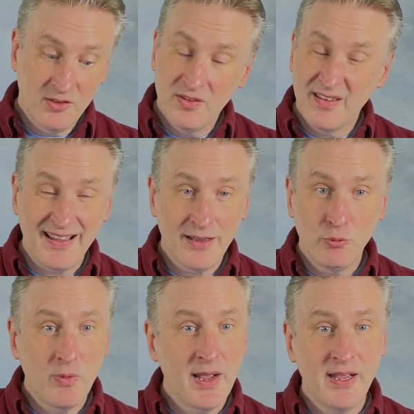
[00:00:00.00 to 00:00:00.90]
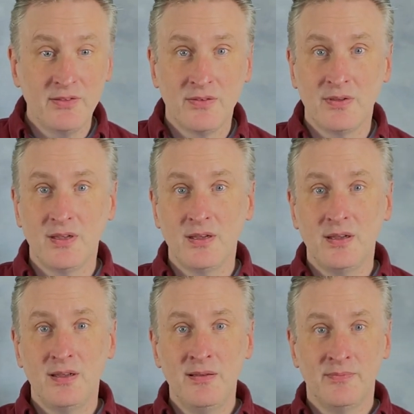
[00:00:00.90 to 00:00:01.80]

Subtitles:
T, Re, Ti.